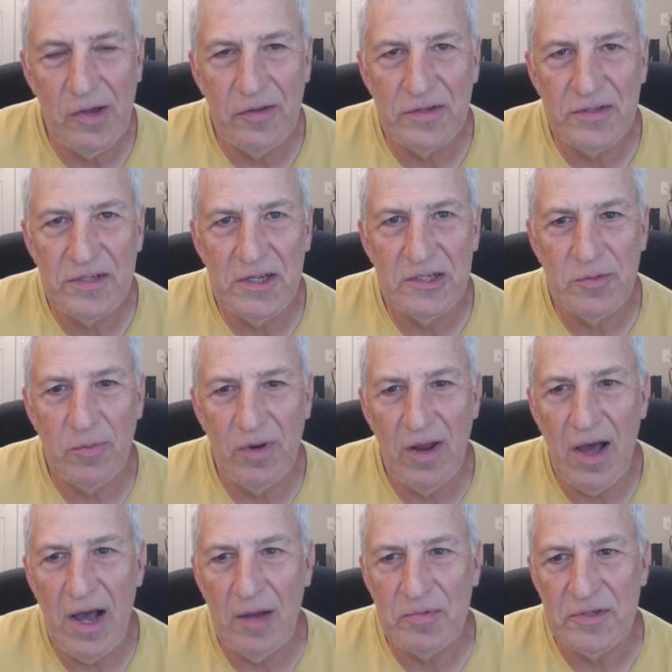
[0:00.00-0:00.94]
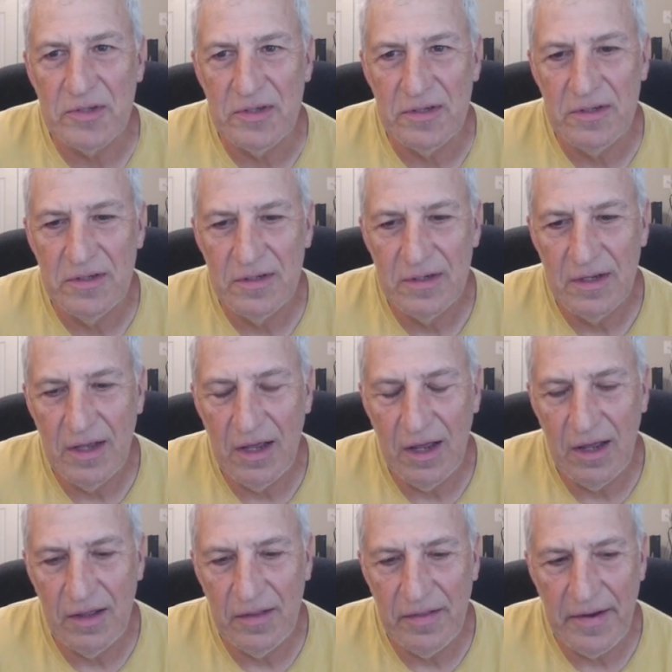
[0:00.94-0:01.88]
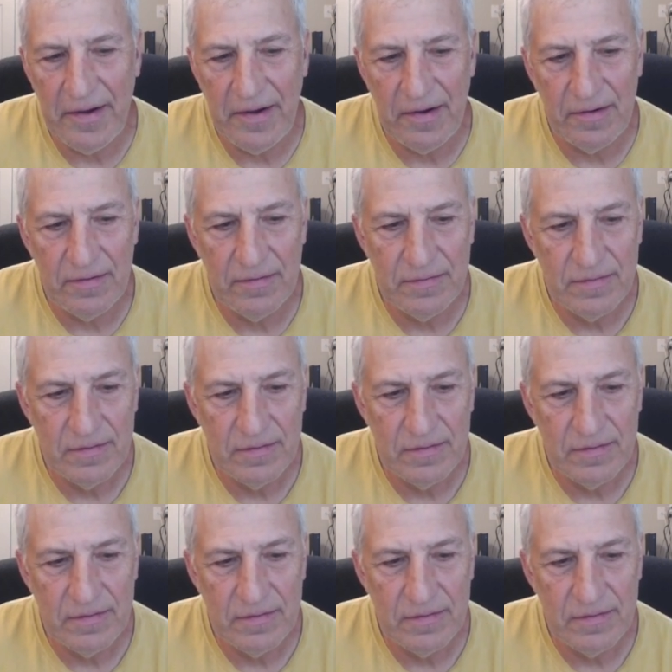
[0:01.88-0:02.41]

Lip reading: sensible option there.